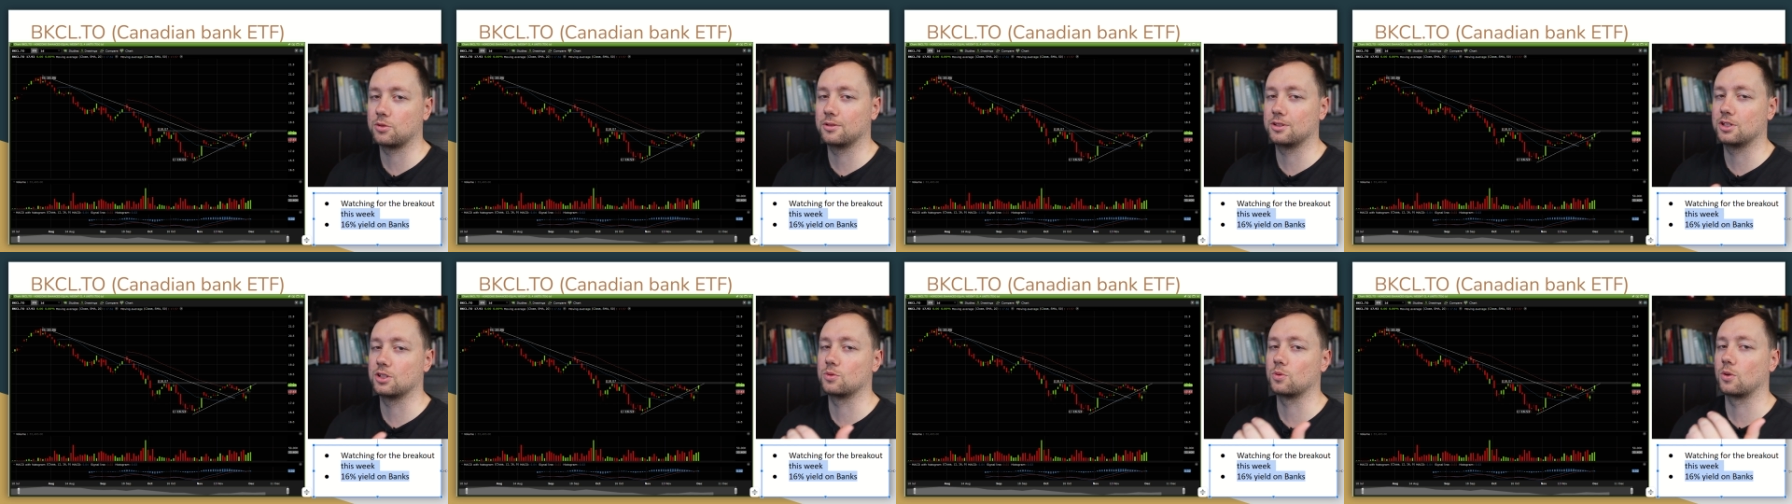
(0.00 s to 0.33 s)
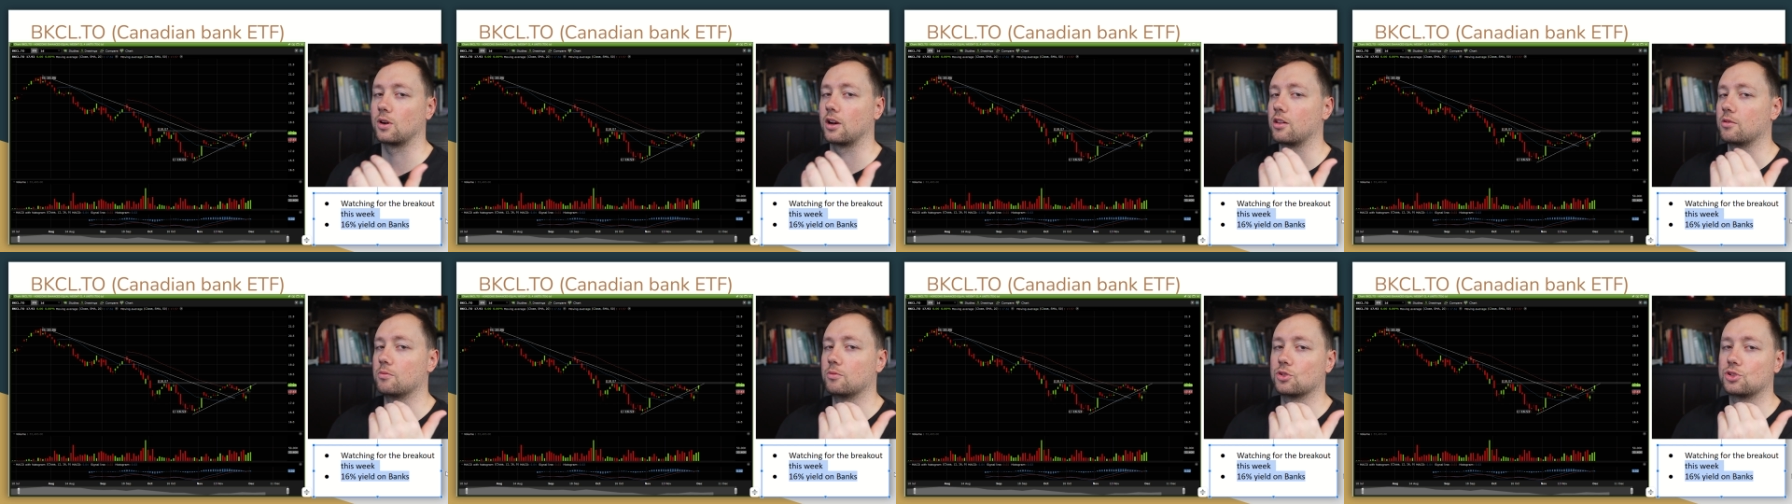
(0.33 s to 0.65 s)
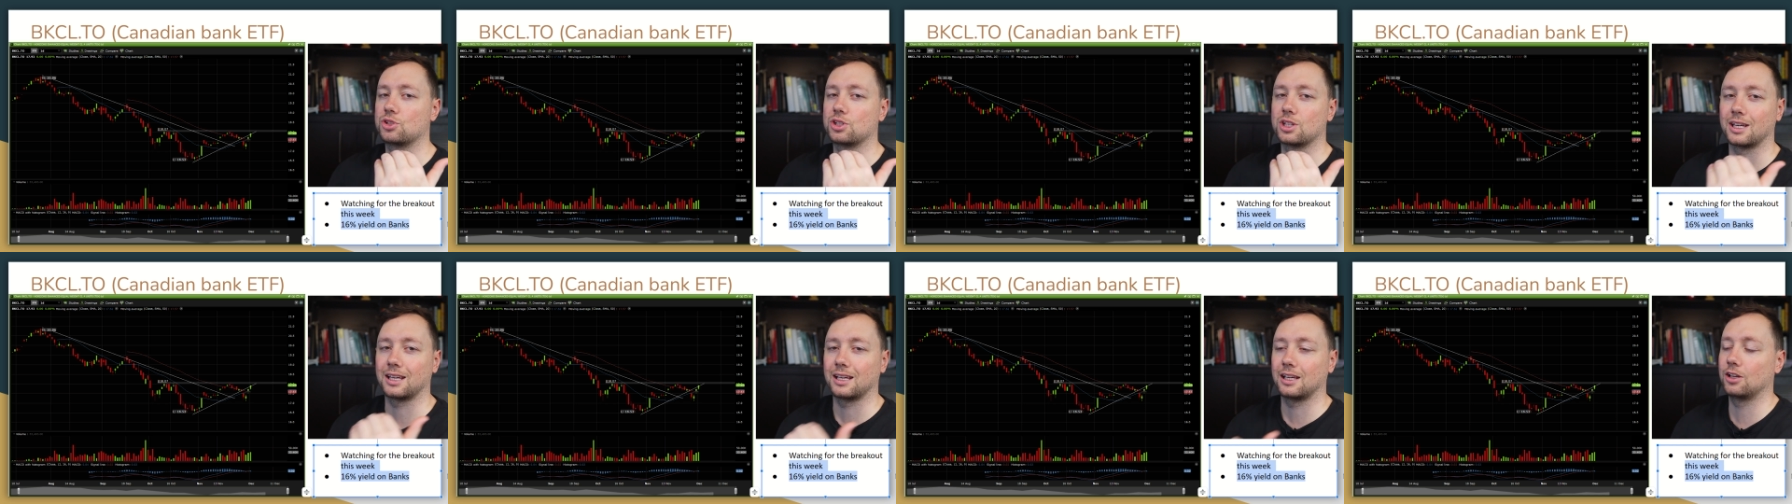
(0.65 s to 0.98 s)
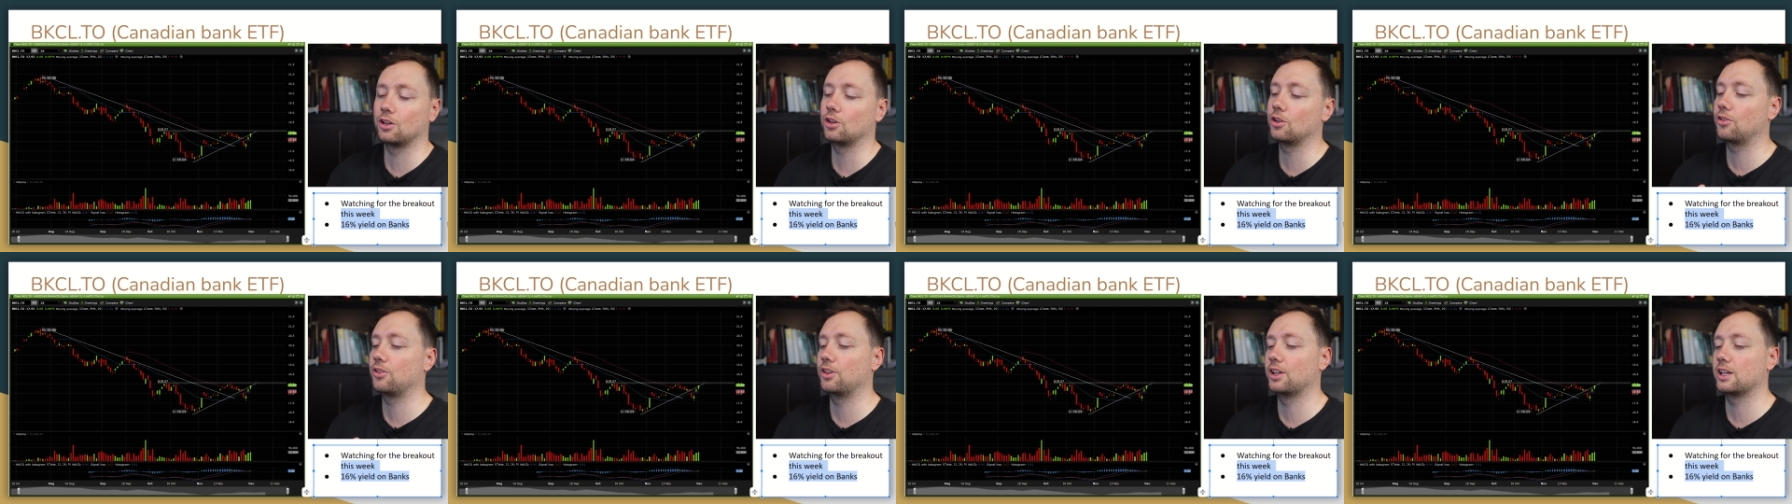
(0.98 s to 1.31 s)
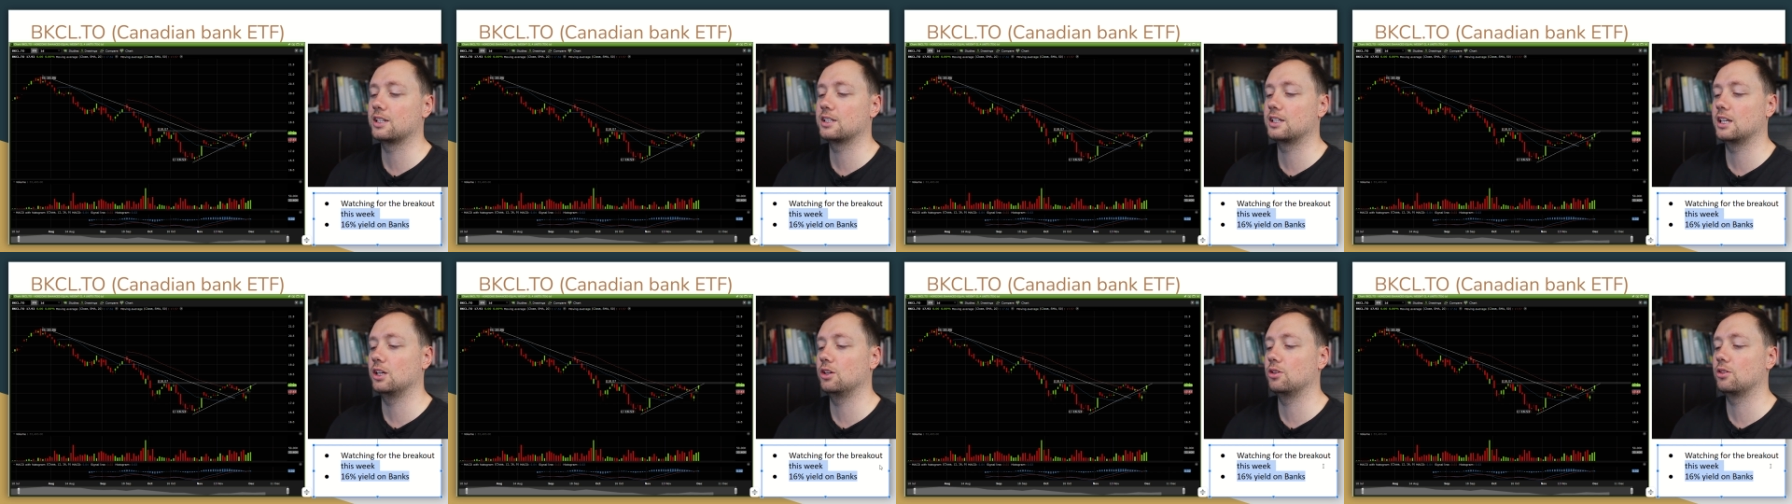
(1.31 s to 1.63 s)
which is one of the most secure
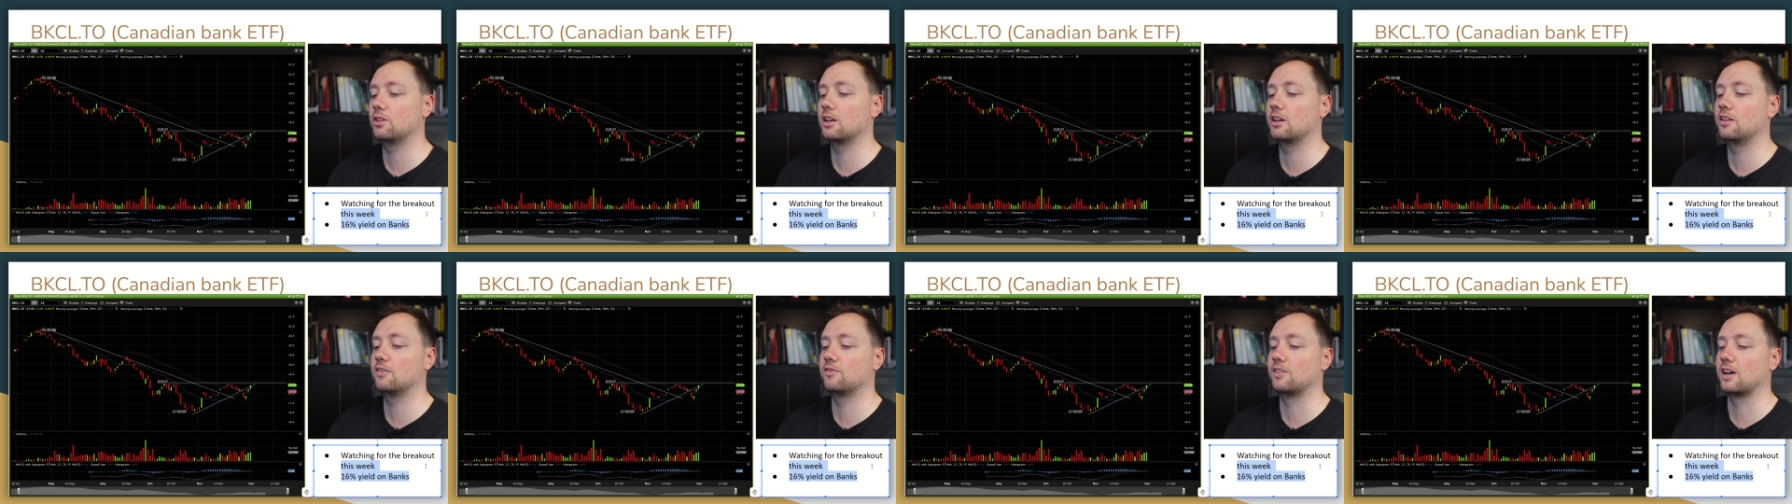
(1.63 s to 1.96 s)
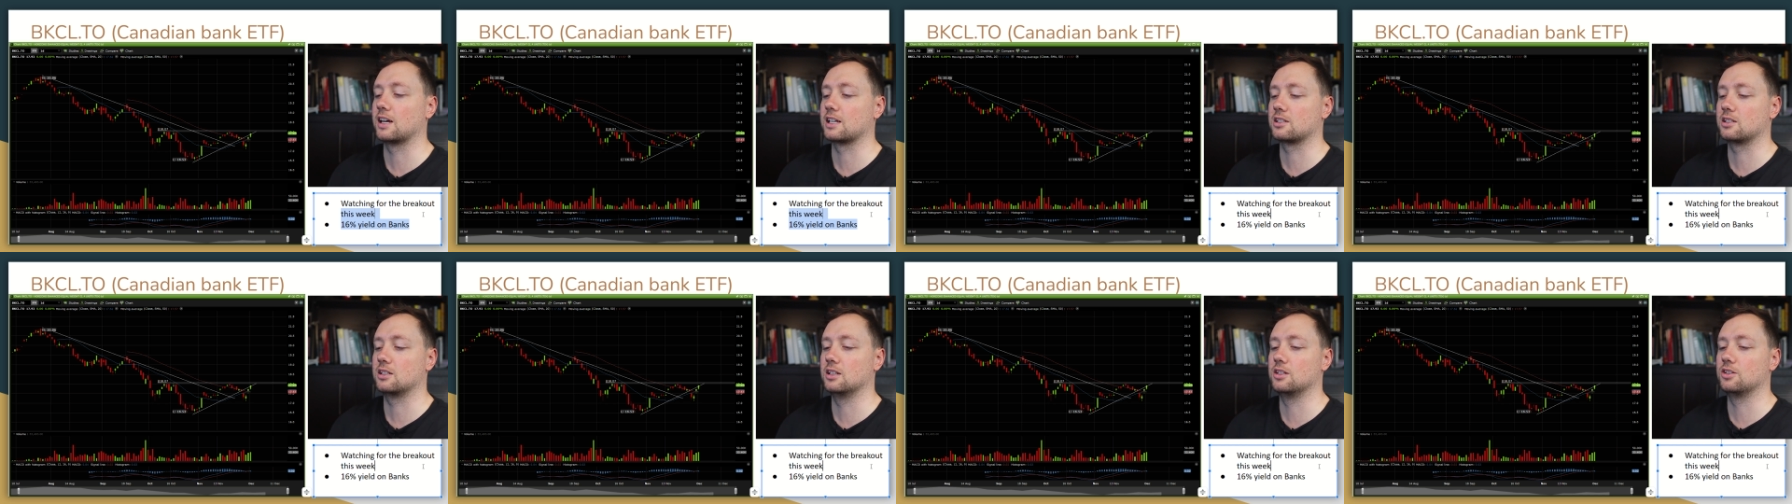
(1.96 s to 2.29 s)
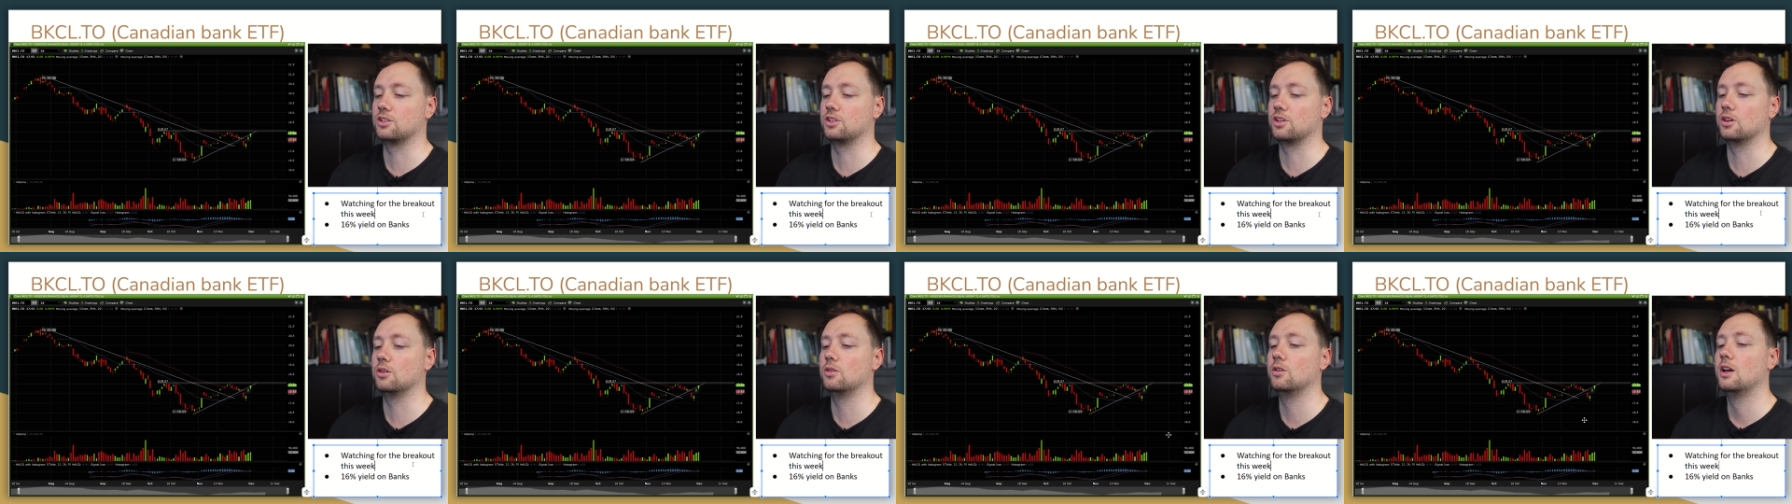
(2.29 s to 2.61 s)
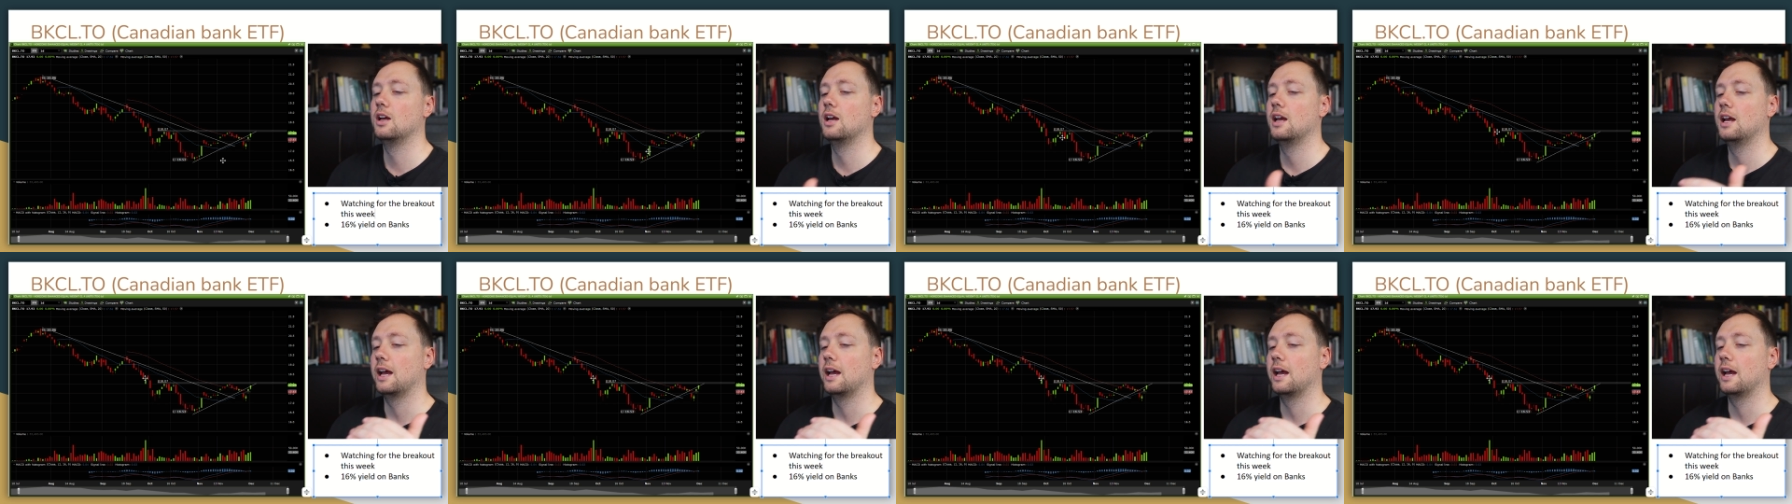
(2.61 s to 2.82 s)
things that you can invest into.